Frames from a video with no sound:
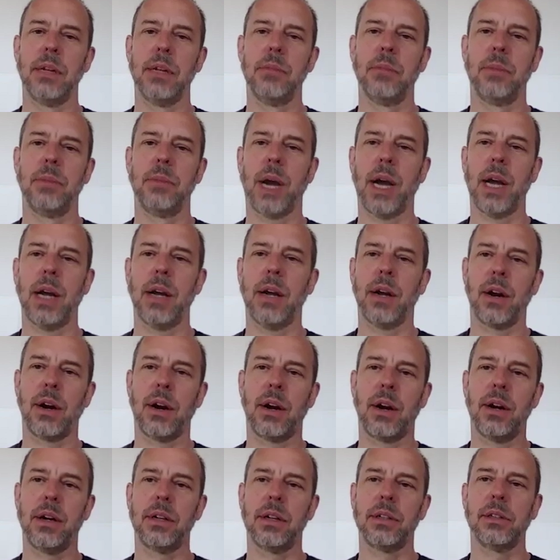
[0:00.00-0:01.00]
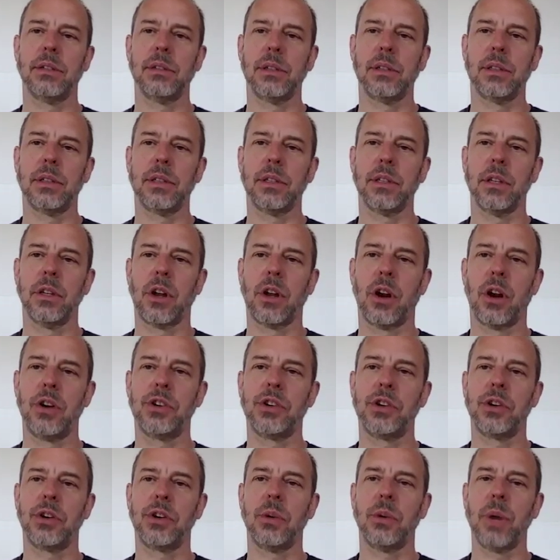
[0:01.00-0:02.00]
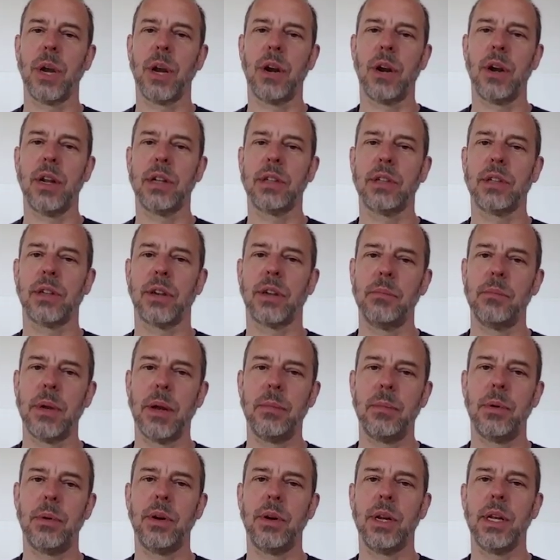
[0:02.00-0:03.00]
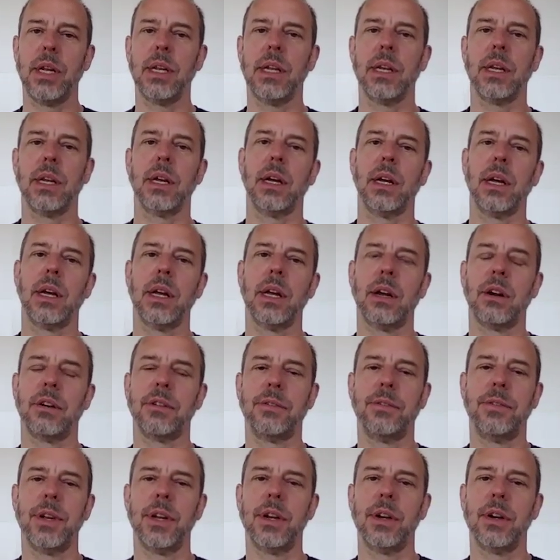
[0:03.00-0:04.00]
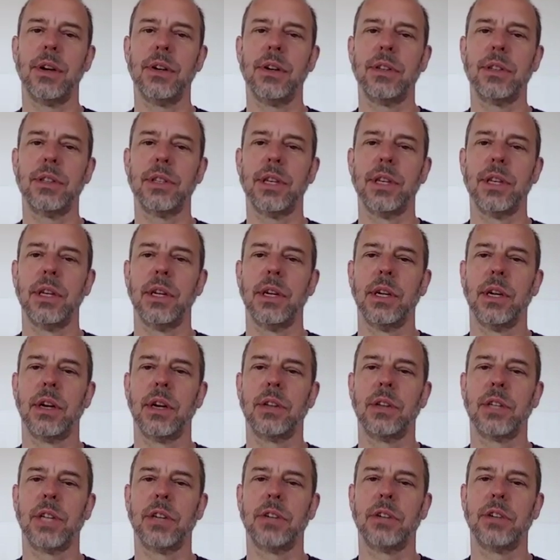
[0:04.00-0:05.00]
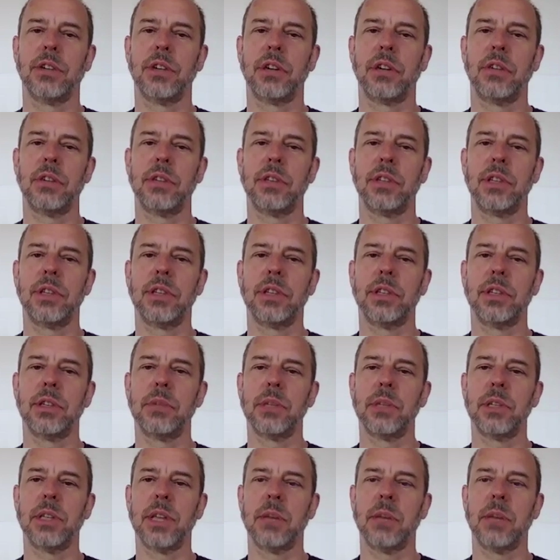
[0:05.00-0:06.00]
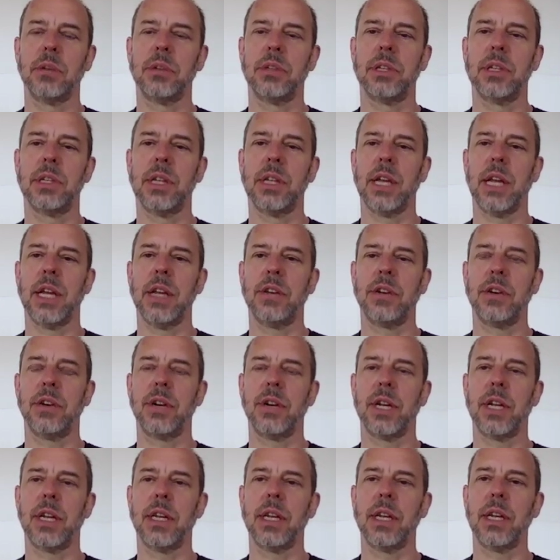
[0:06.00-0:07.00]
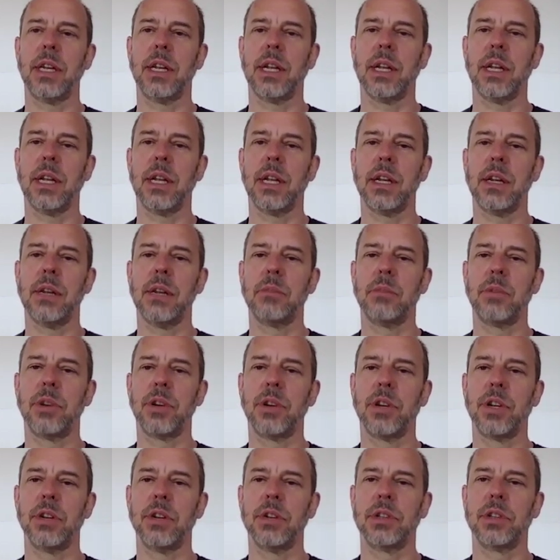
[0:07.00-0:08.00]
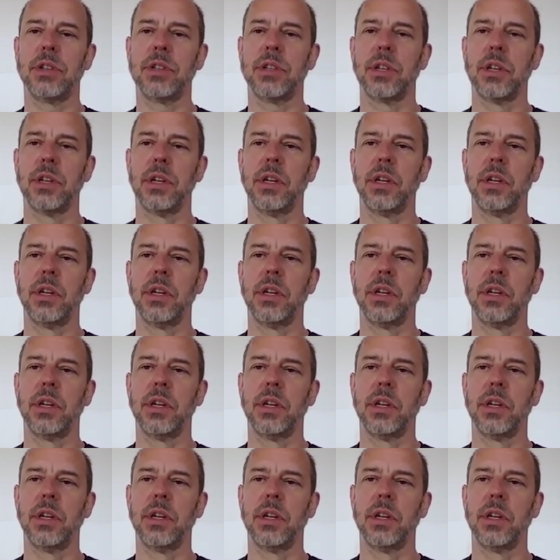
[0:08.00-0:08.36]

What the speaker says: by our larger awareness, our memory, our fears, our central nervous system is able to enter in and produce